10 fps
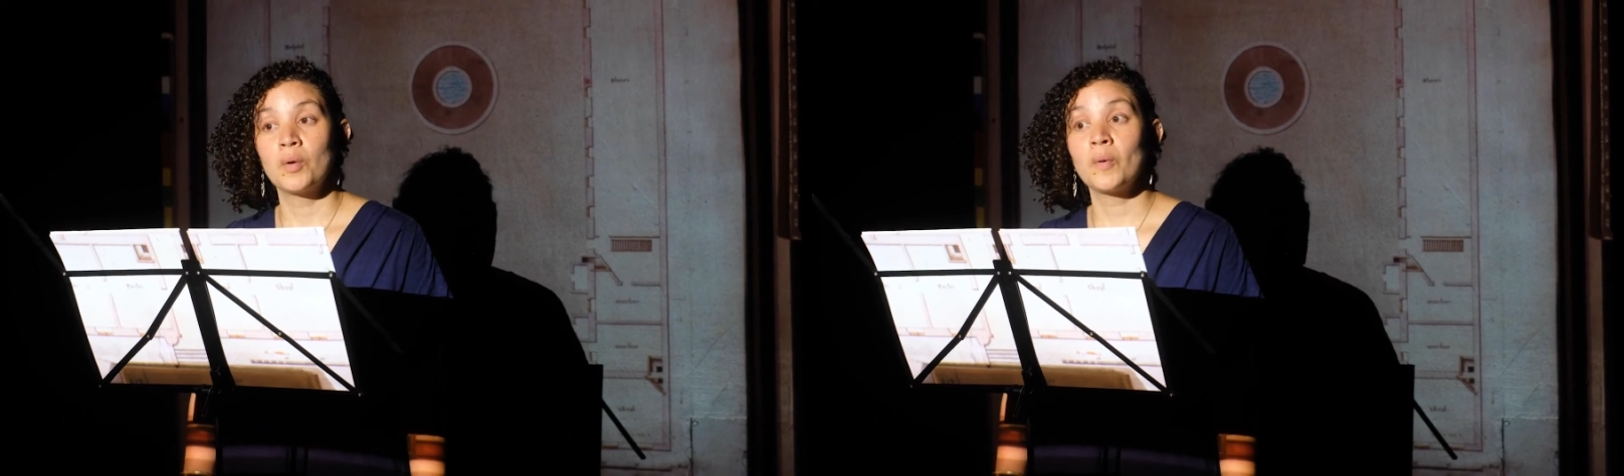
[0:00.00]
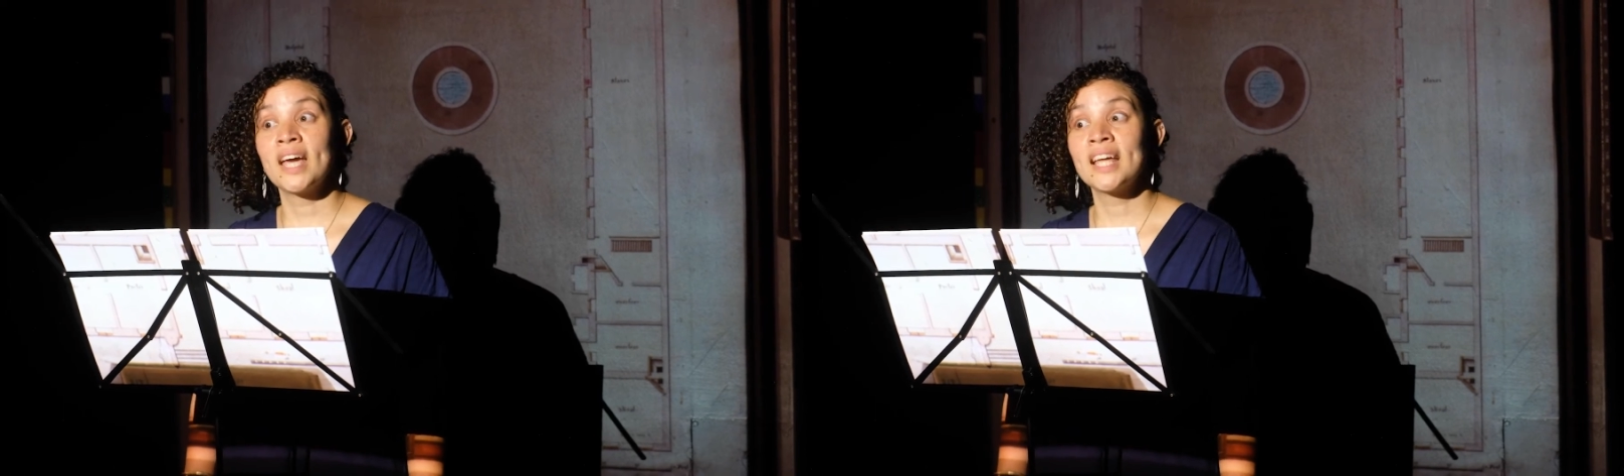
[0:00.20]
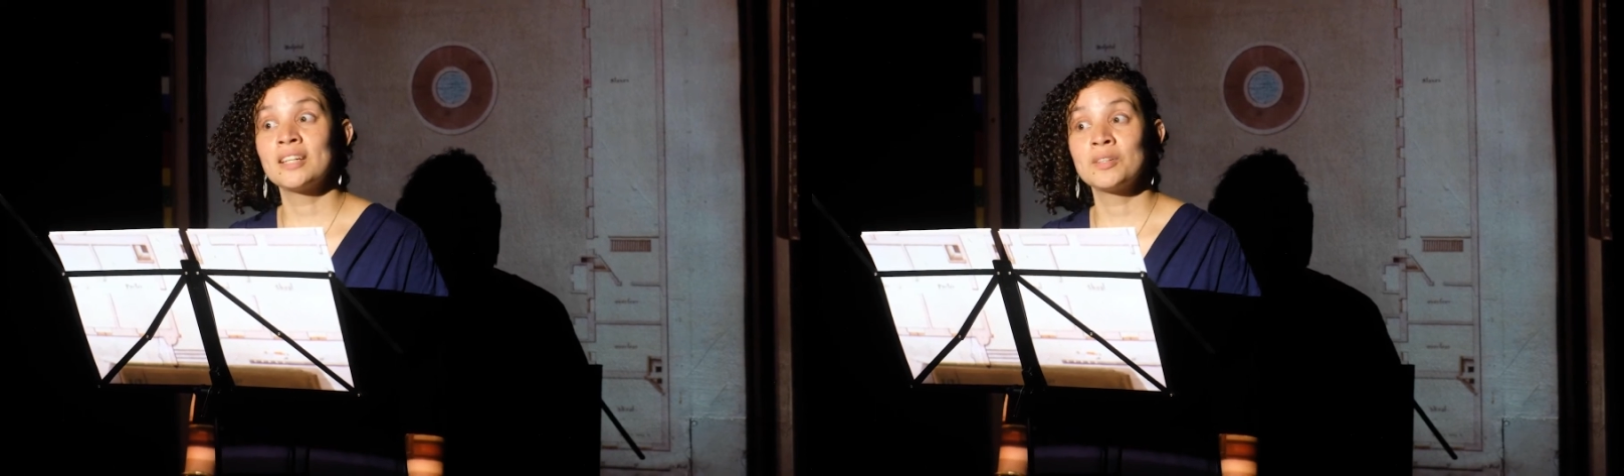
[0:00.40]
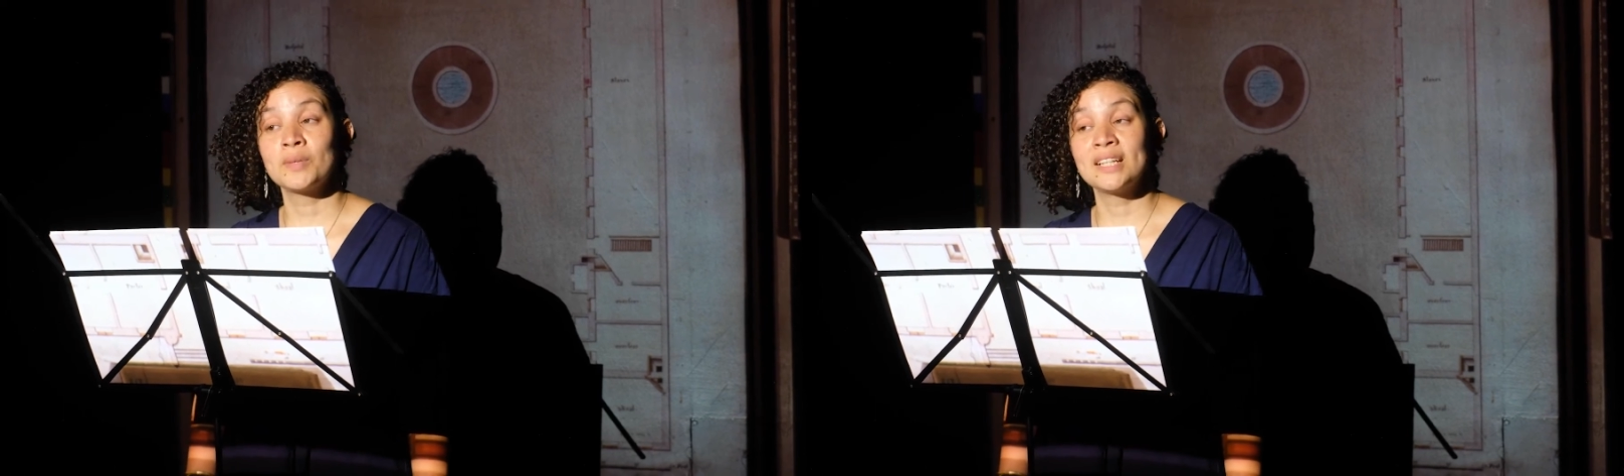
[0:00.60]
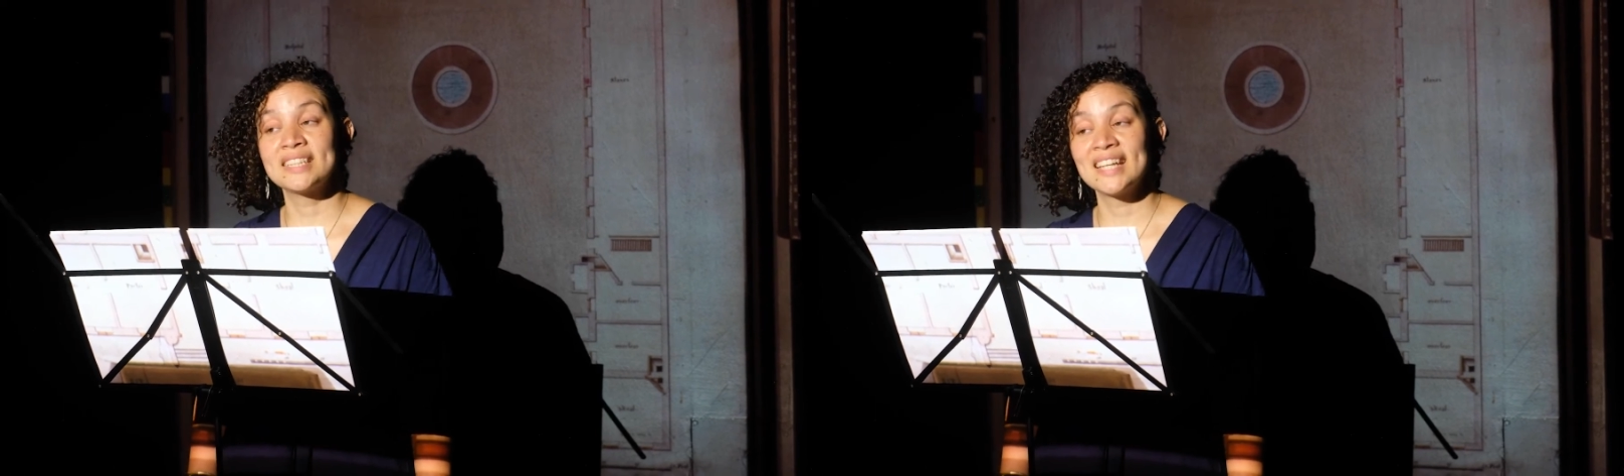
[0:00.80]
When
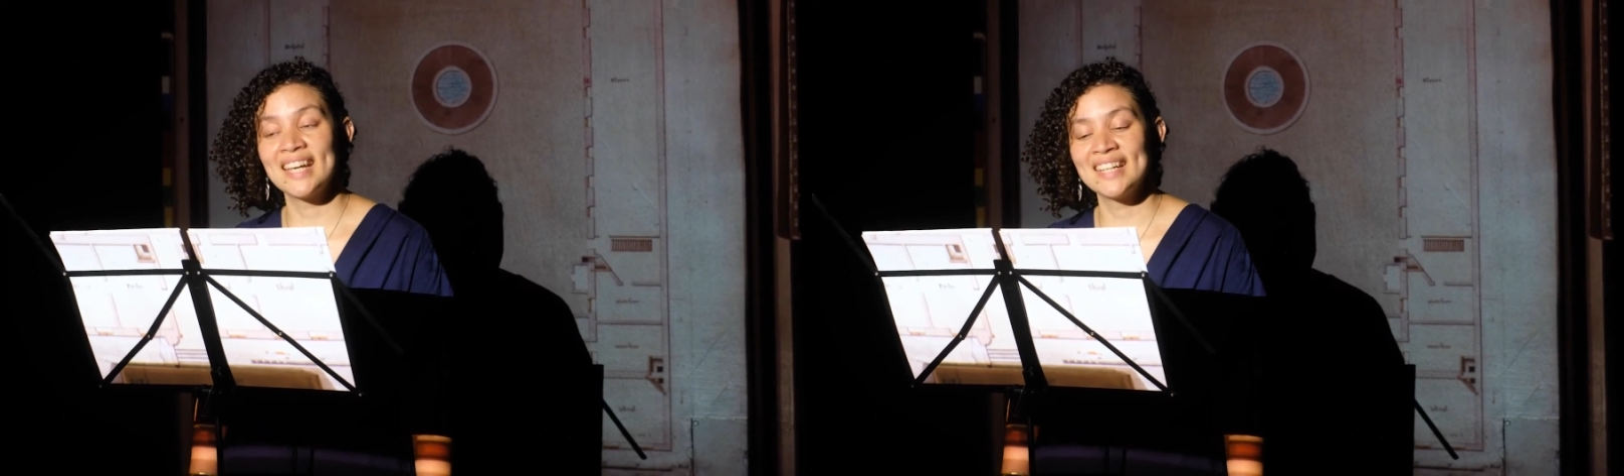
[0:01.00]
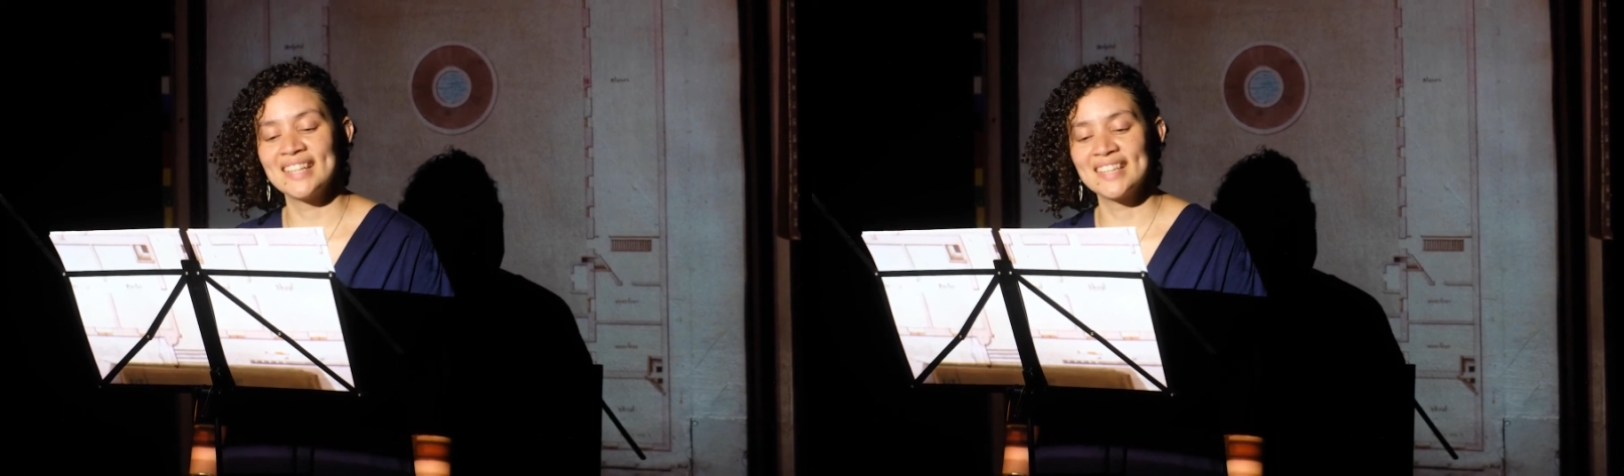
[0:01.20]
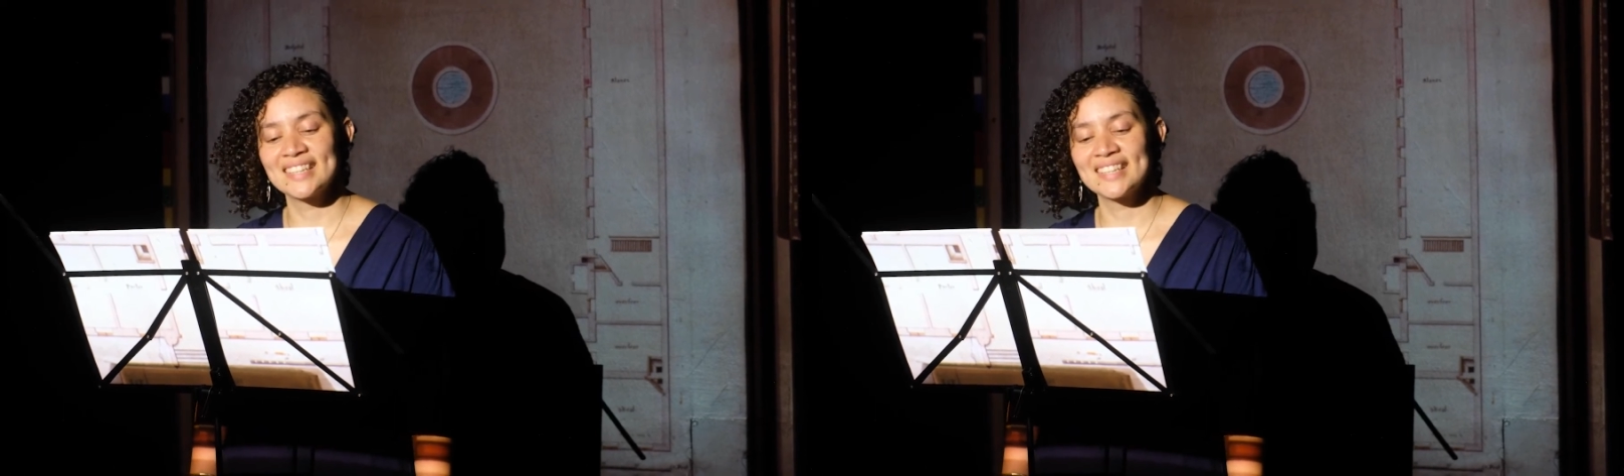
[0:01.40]
will it end?